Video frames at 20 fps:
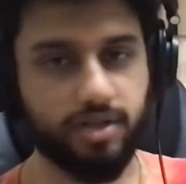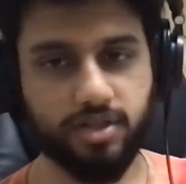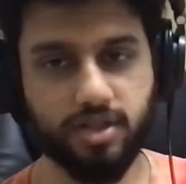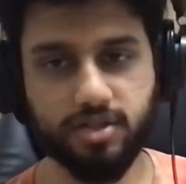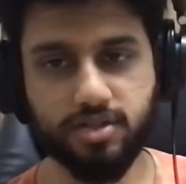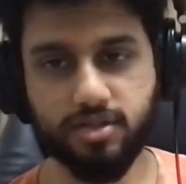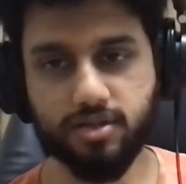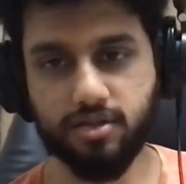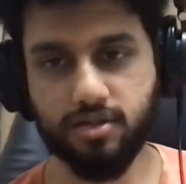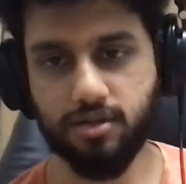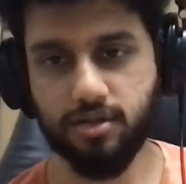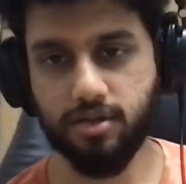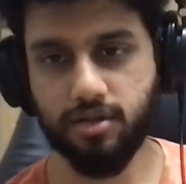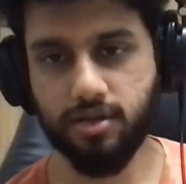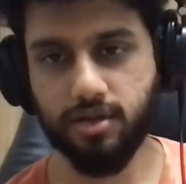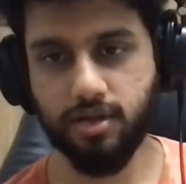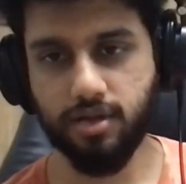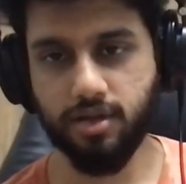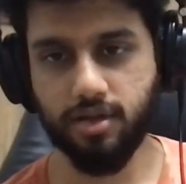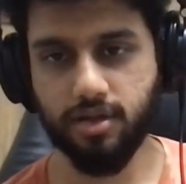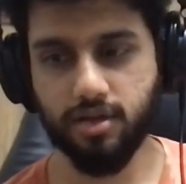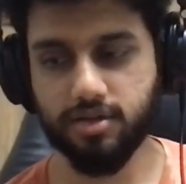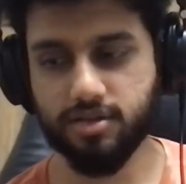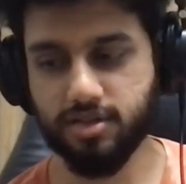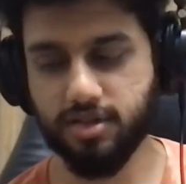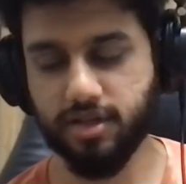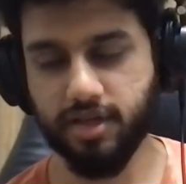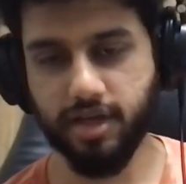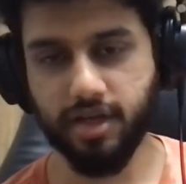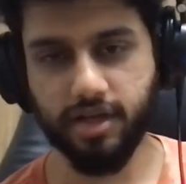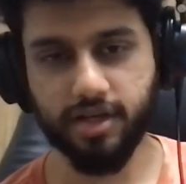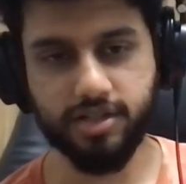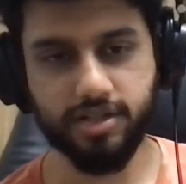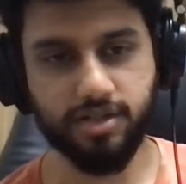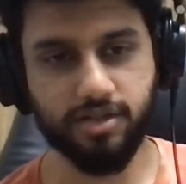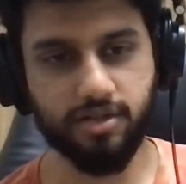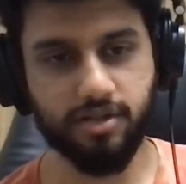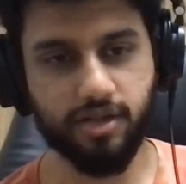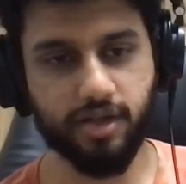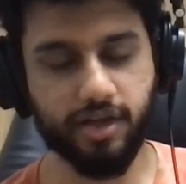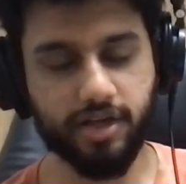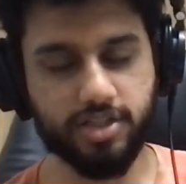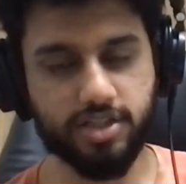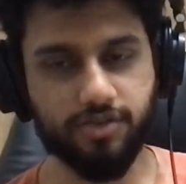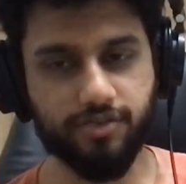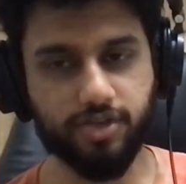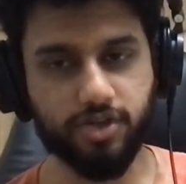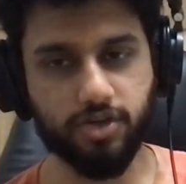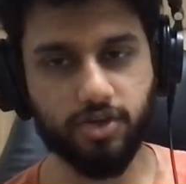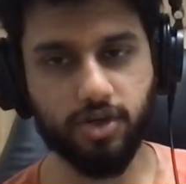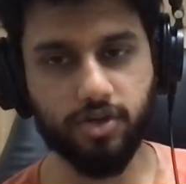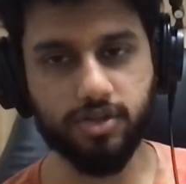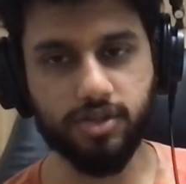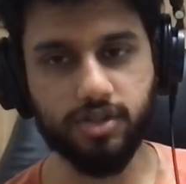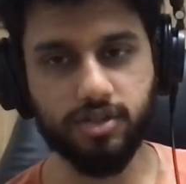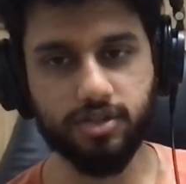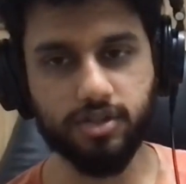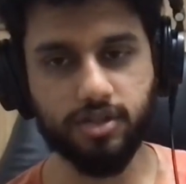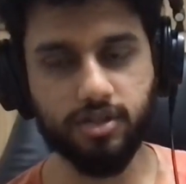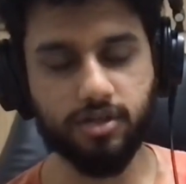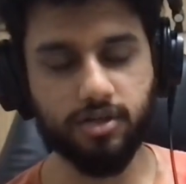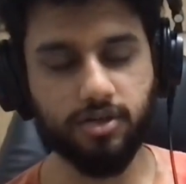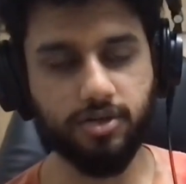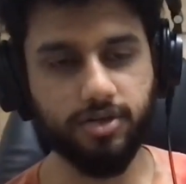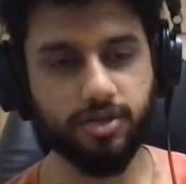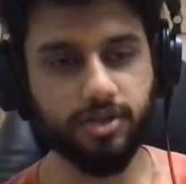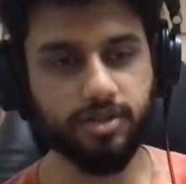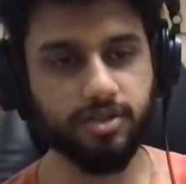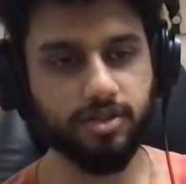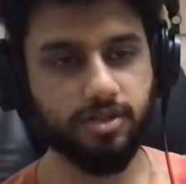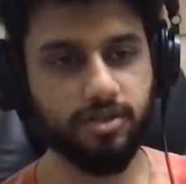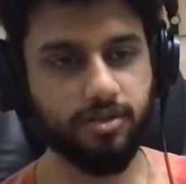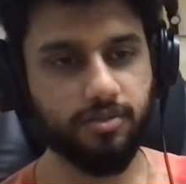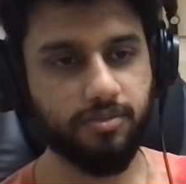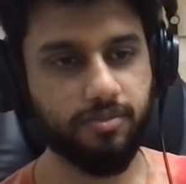they're just it's the negation. Negation of tautology is a contradiction.